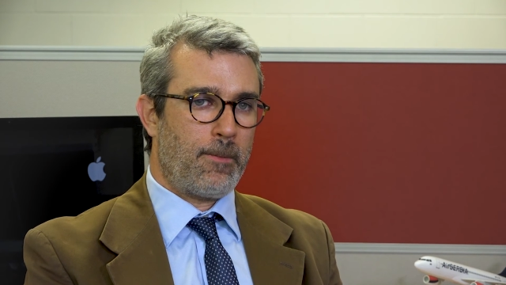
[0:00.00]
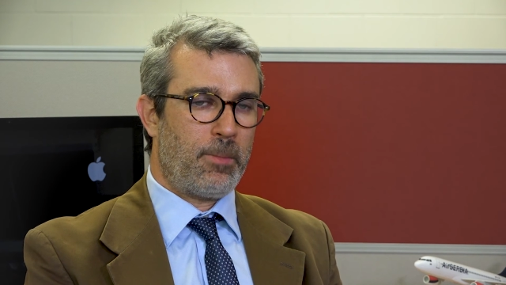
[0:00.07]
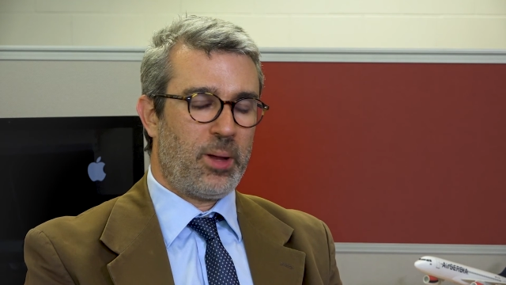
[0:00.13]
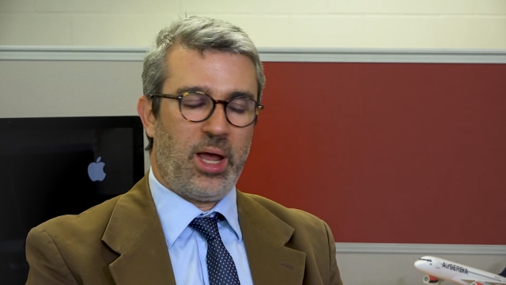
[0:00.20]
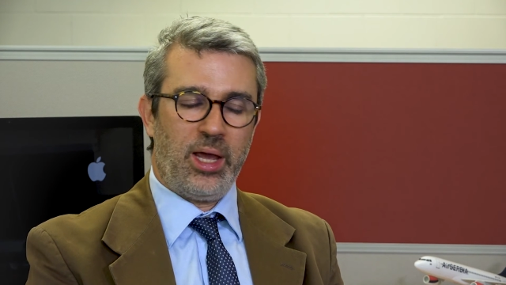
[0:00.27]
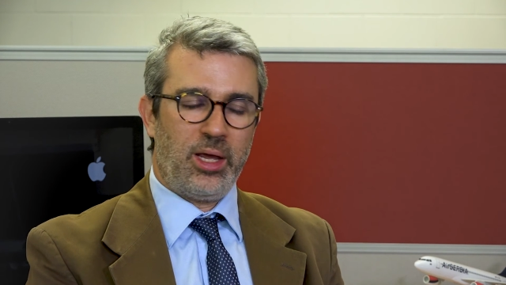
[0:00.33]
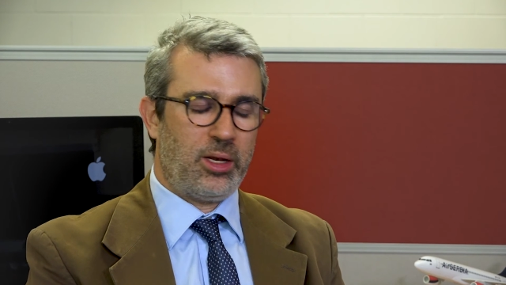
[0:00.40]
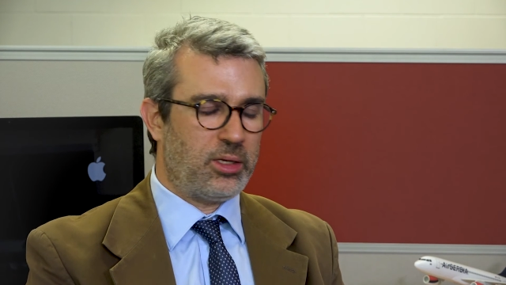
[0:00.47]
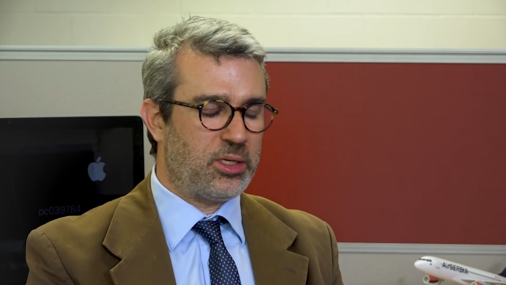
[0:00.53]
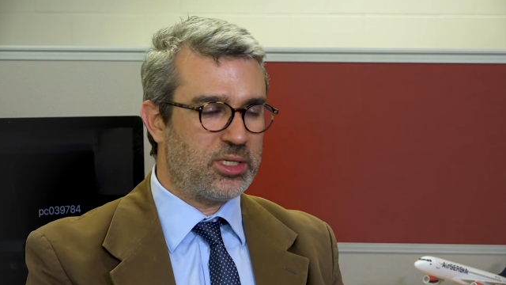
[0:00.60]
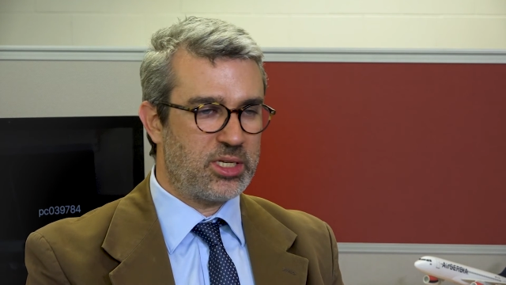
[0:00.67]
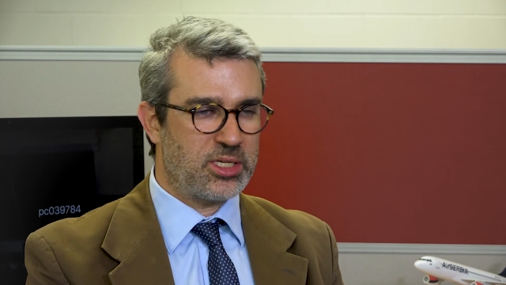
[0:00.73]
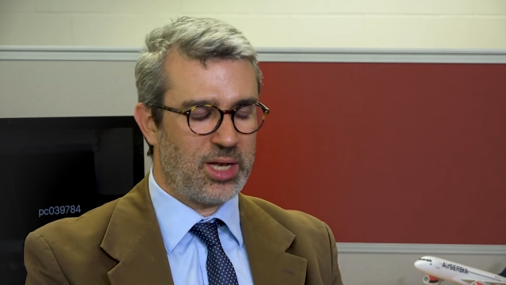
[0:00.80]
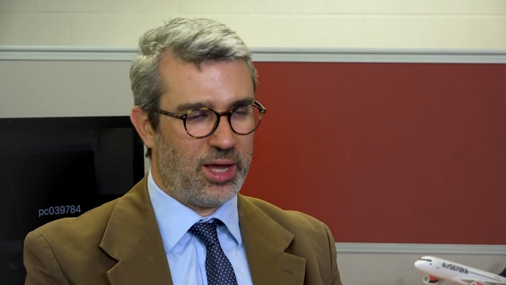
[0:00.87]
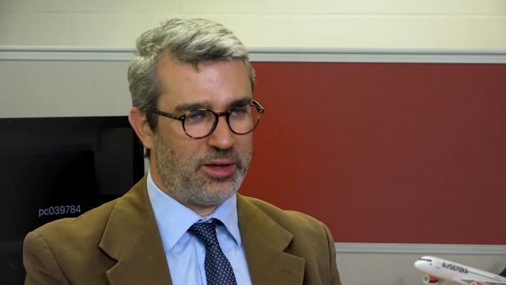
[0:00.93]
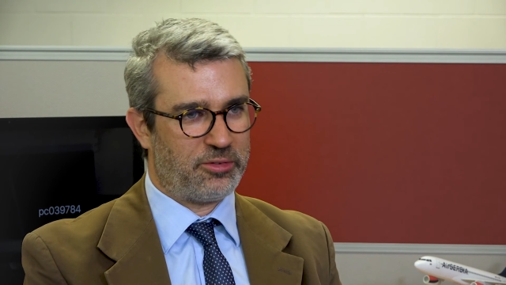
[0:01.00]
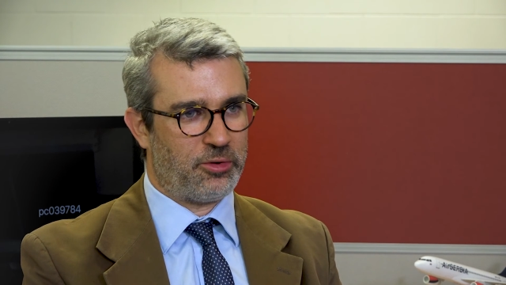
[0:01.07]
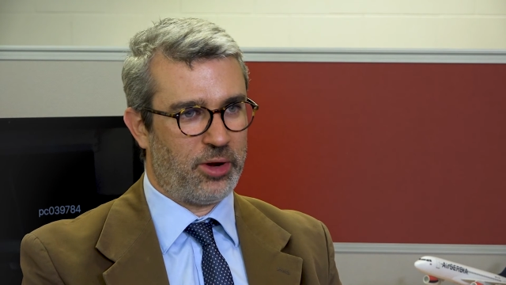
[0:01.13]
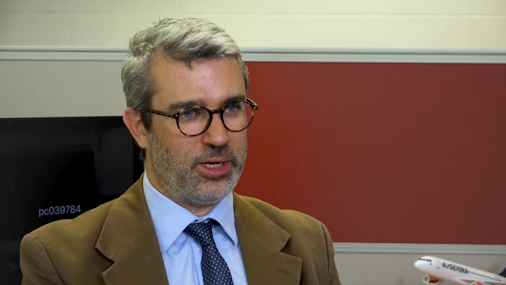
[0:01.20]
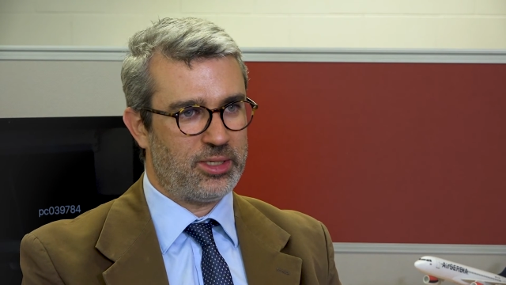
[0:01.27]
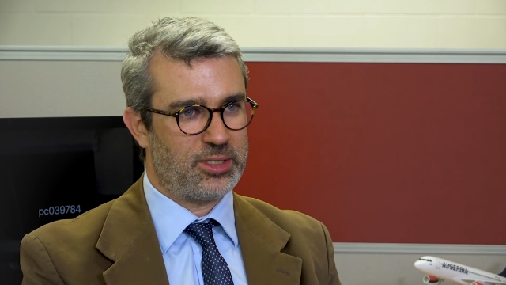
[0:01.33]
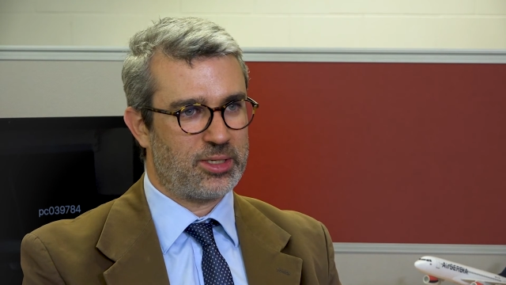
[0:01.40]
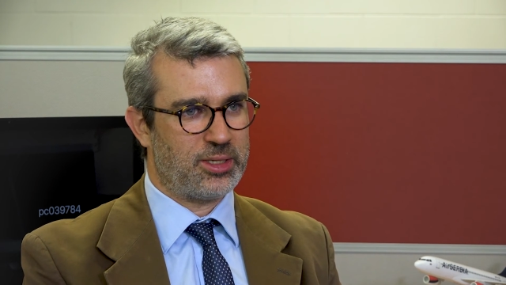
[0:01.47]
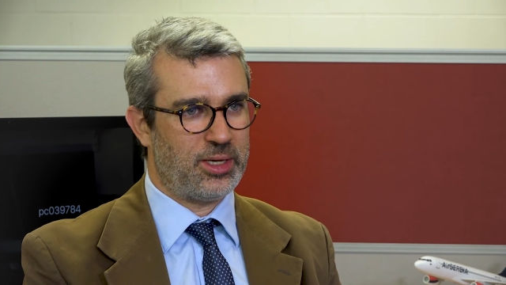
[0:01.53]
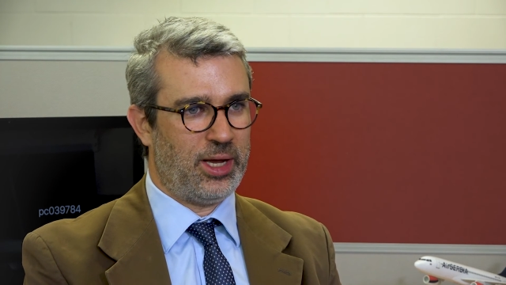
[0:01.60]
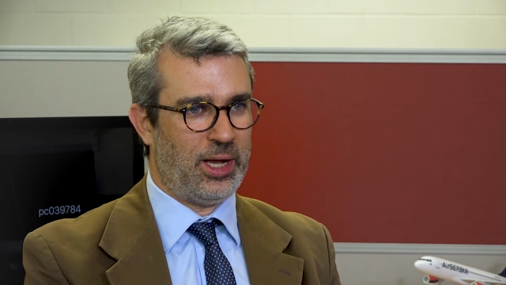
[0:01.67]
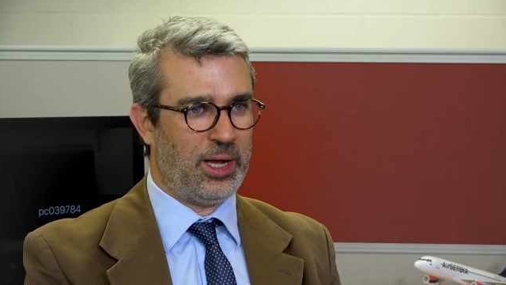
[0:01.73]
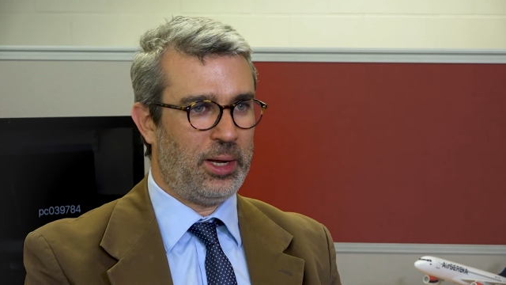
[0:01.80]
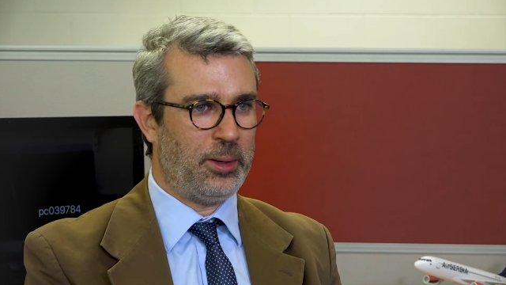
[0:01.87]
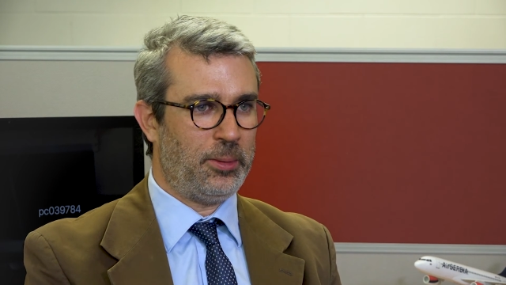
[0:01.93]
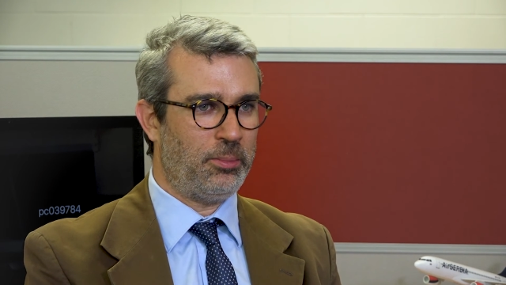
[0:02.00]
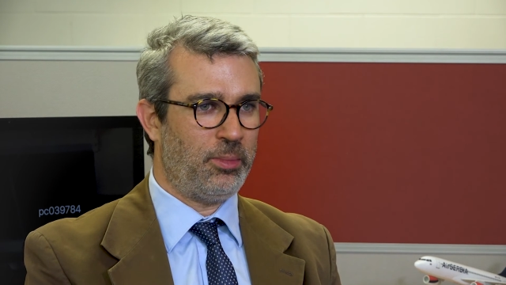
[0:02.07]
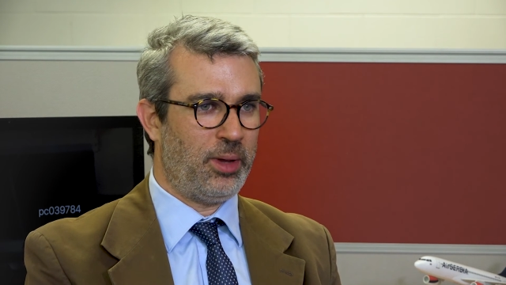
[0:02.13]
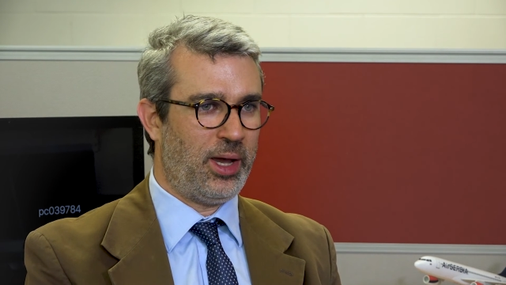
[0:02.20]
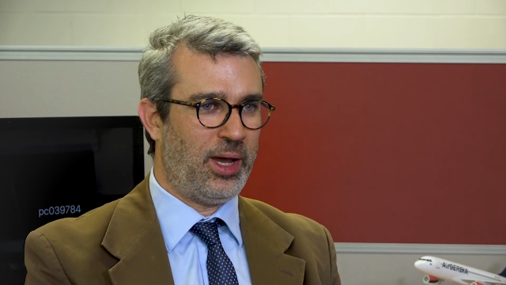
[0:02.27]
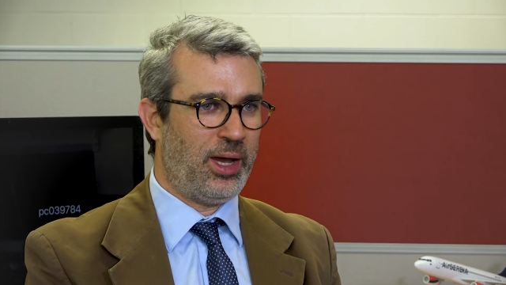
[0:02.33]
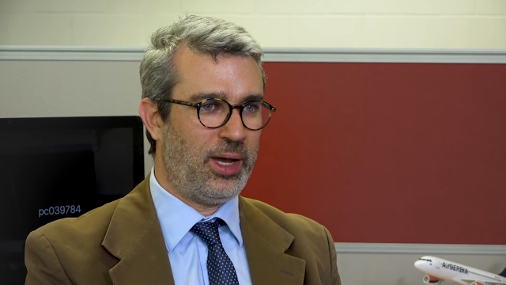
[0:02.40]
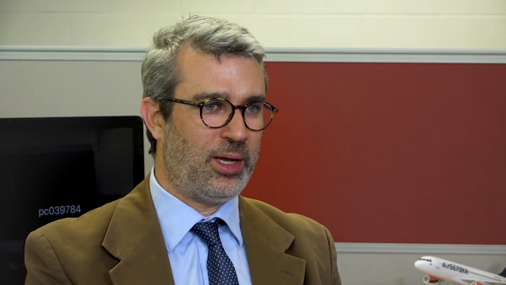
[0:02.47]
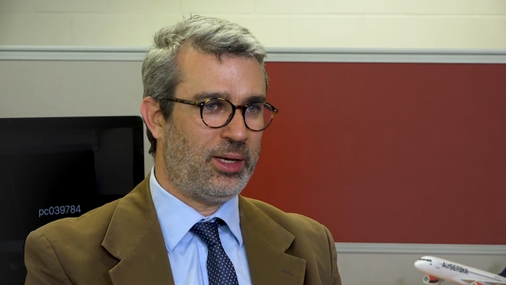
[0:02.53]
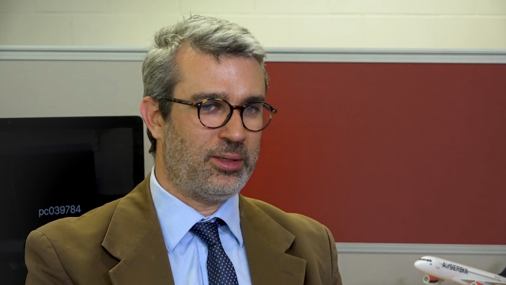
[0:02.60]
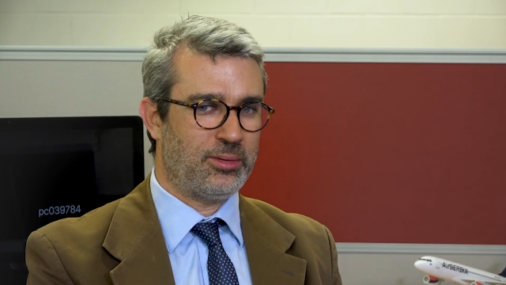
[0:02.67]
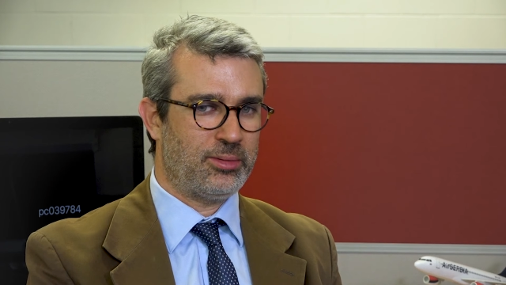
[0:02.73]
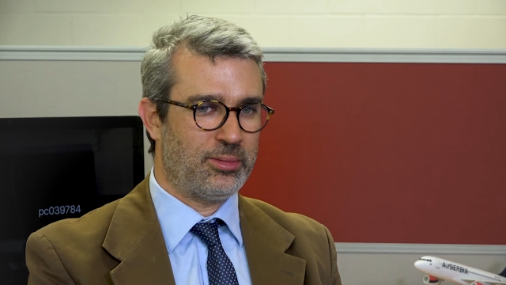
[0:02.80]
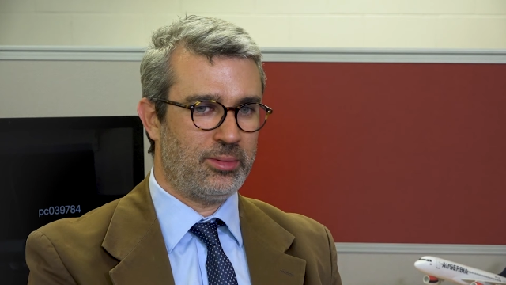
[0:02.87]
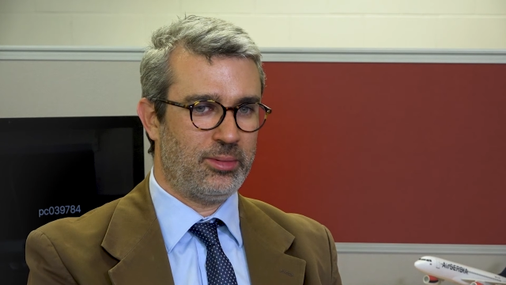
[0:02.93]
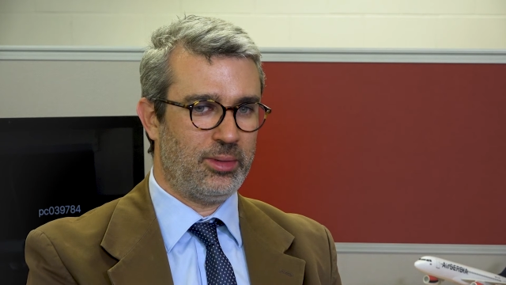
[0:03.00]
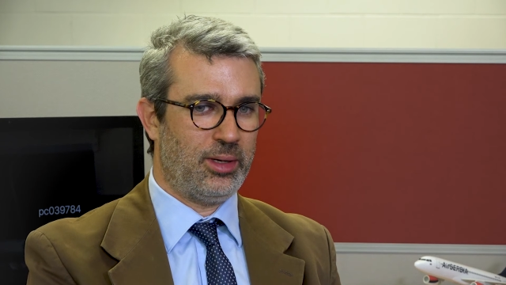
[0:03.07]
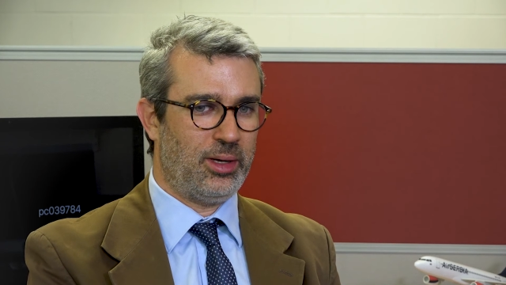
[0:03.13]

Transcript: But hey, this is life, right? Um, and